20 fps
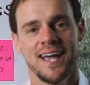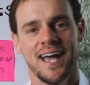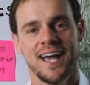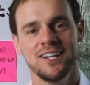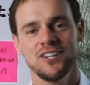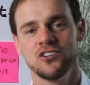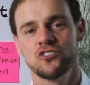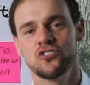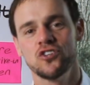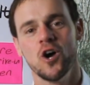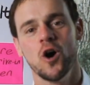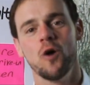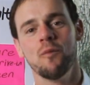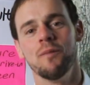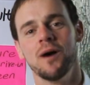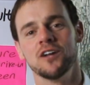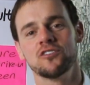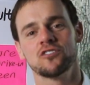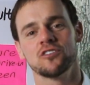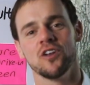and you show
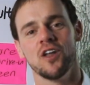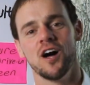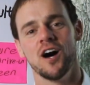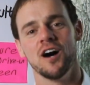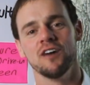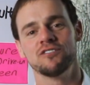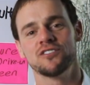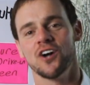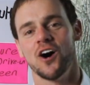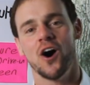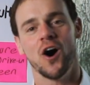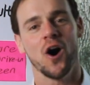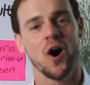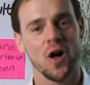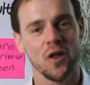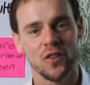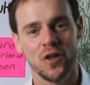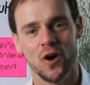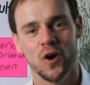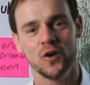much love to
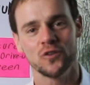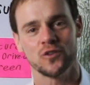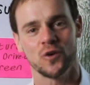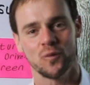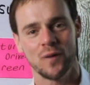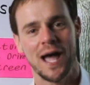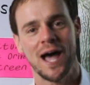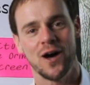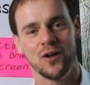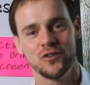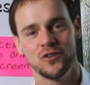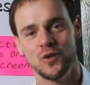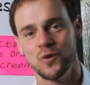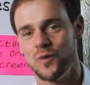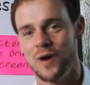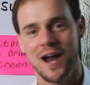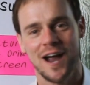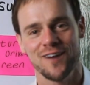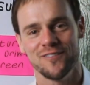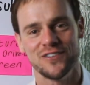all those around you,
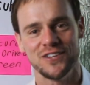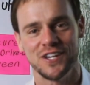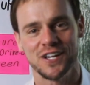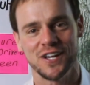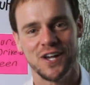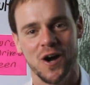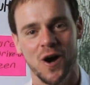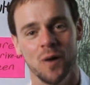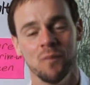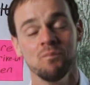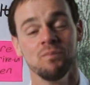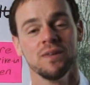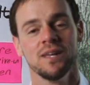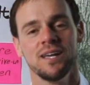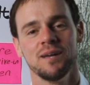wherever you go,